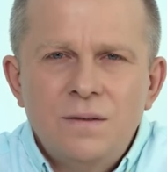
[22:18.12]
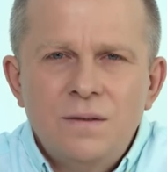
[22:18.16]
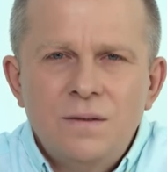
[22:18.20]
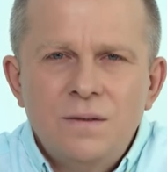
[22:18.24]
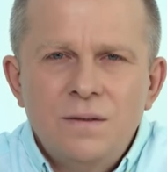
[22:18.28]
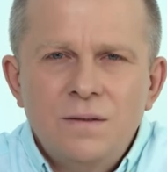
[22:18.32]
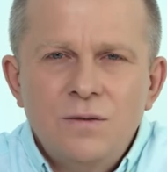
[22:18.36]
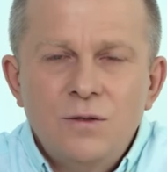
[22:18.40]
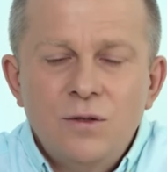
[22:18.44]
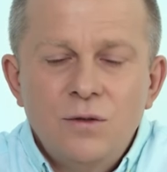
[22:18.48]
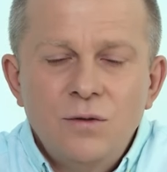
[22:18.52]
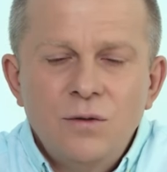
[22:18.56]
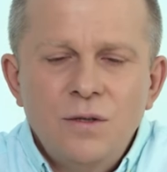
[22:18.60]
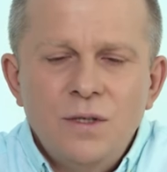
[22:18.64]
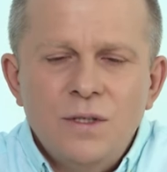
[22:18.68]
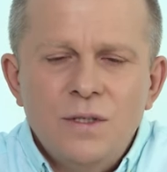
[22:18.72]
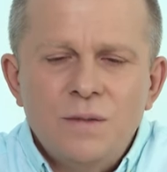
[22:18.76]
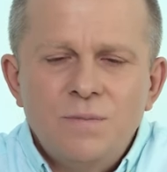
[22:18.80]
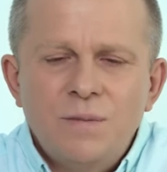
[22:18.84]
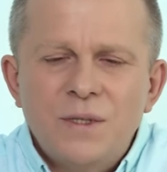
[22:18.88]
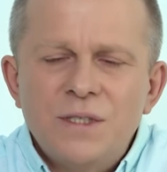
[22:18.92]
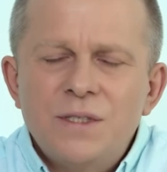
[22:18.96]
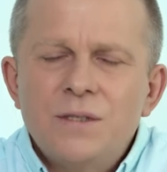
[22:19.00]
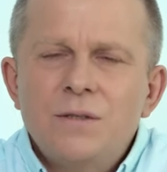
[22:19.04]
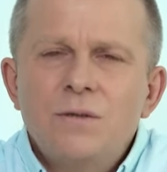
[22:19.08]
In other
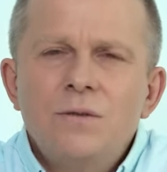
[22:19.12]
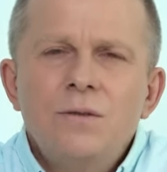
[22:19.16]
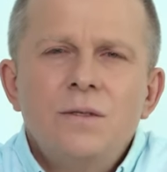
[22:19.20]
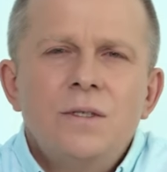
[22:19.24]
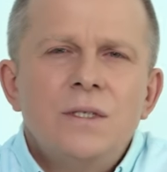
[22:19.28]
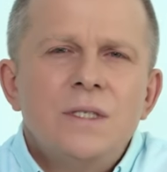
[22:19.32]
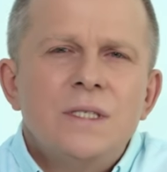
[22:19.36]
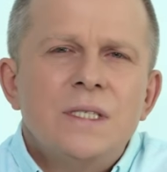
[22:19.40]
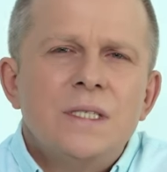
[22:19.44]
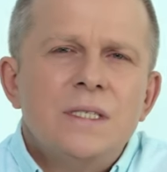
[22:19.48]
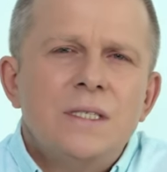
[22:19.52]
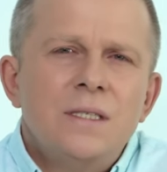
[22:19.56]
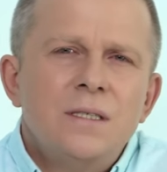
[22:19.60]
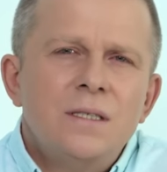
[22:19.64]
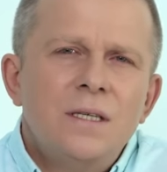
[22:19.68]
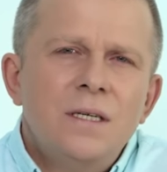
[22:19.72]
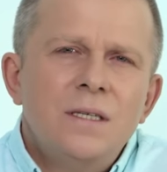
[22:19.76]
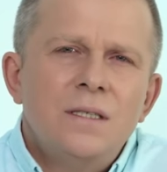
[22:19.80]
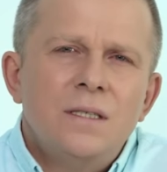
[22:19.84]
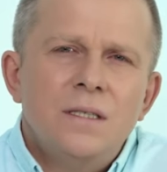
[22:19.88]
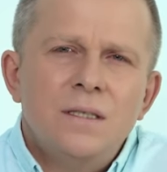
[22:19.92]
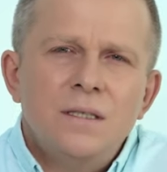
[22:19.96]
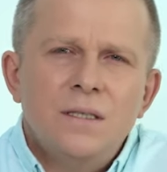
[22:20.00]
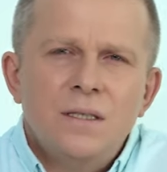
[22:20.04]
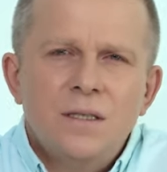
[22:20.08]
words, build the Creative
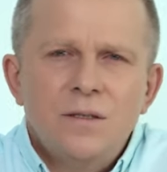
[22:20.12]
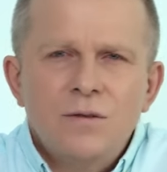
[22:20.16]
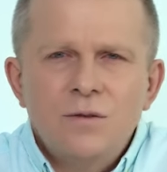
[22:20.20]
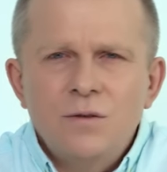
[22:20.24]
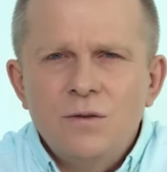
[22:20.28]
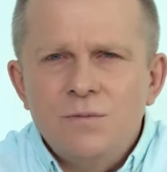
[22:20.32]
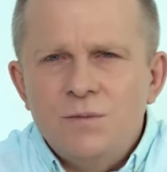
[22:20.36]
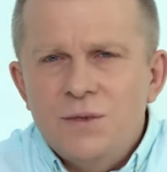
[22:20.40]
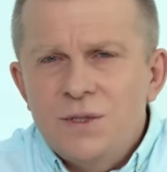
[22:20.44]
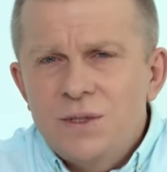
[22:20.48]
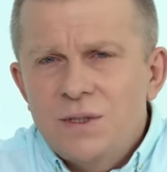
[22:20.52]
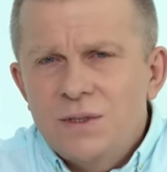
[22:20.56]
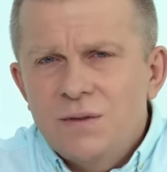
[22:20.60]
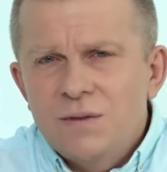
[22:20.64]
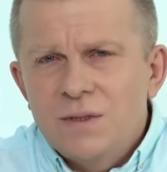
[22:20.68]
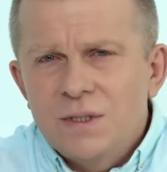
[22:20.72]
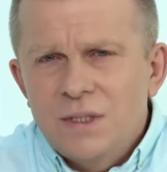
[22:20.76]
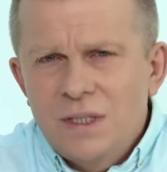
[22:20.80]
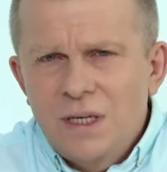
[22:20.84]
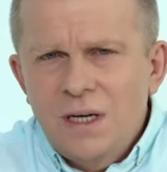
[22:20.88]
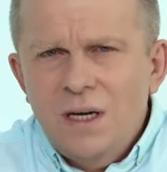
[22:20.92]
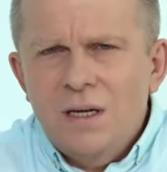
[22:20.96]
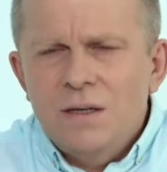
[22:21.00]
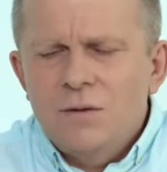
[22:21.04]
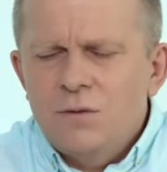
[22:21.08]
Society.
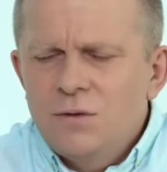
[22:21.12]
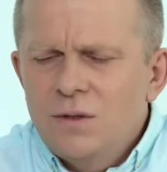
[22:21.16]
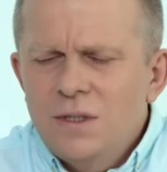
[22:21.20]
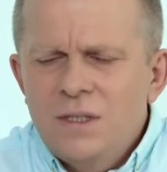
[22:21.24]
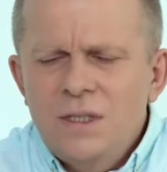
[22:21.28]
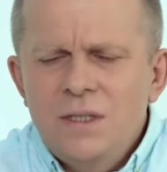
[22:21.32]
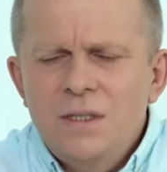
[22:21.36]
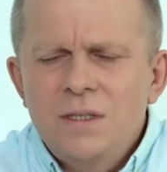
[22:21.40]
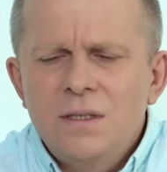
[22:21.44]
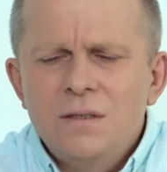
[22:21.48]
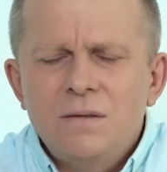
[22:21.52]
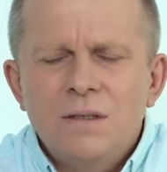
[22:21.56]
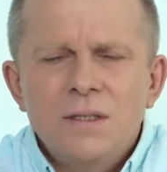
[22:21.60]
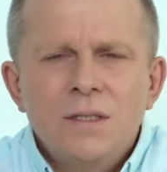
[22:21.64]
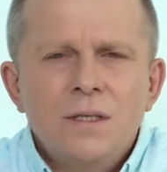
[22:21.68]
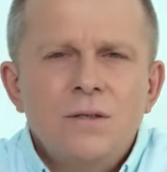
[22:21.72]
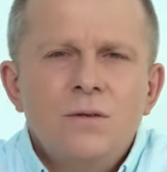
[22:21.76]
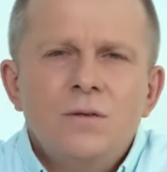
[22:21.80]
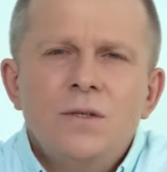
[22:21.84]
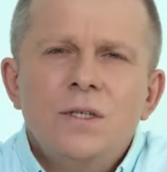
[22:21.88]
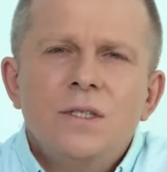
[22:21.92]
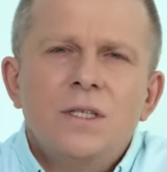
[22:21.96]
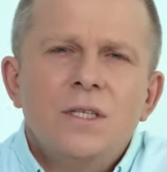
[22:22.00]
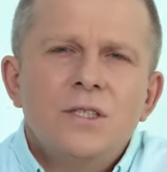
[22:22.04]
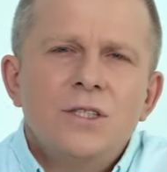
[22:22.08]
Yes, it's an
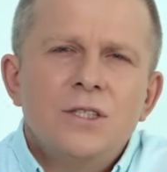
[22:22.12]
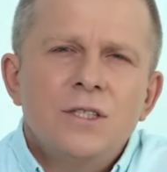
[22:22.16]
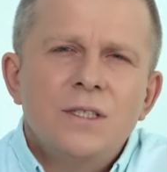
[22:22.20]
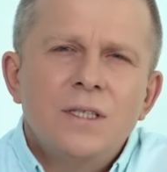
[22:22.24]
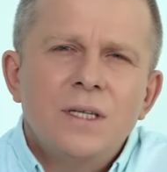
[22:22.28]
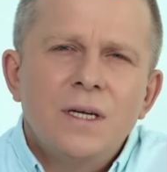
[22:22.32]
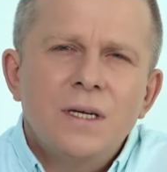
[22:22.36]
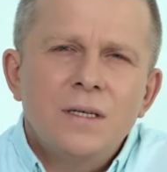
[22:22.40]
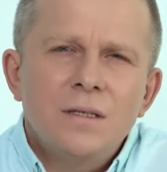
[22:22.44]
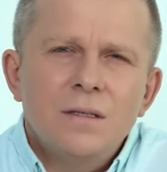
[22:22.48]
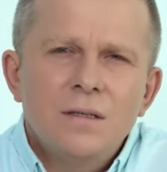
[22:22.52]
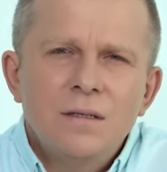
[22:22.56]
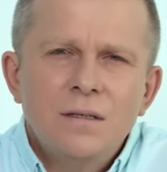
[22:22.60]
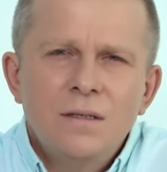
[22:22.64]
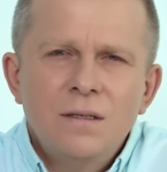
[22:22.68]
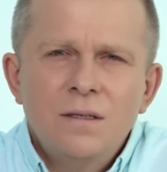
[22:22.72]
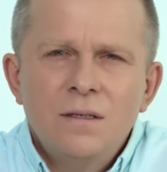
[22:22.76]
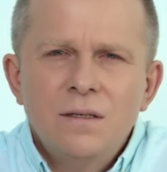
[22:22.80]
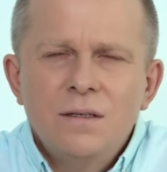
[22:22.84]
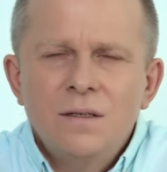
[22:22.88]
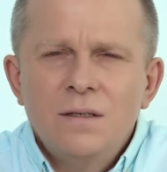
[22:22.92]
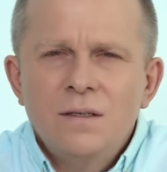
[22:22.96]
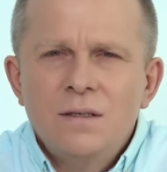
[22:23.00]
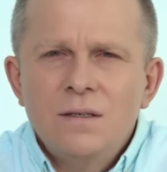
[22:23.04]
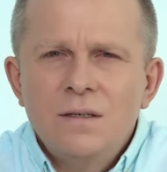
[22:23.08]
exaggeration, but it's
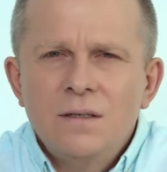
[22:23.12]
true.